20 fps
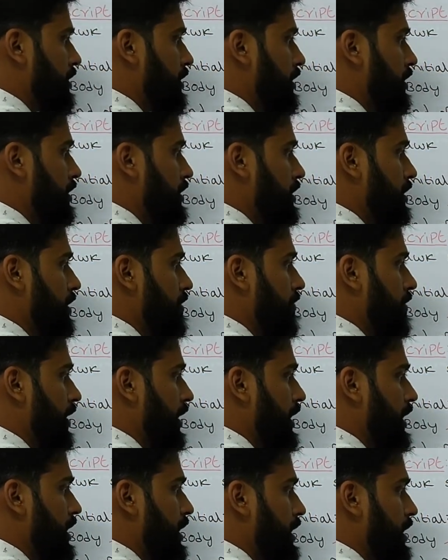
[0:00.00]
So this is the
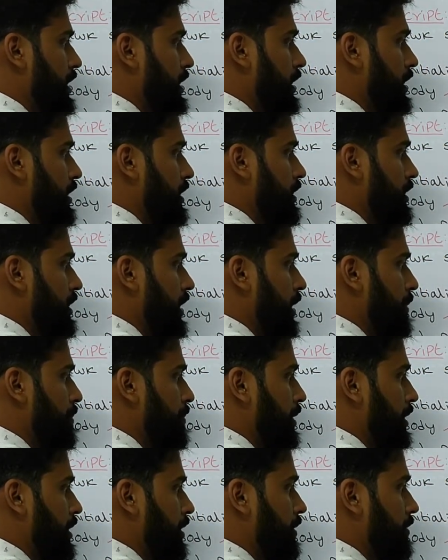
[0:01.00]
file
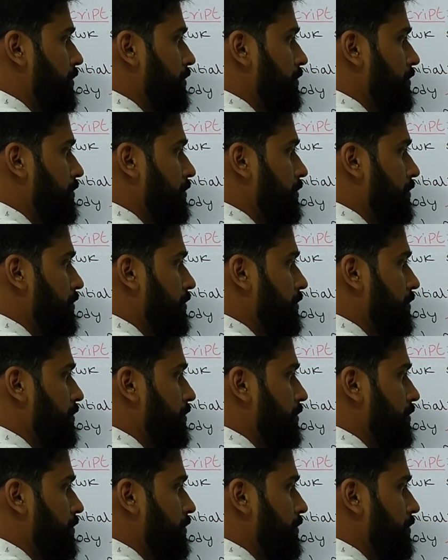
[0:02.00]
sample.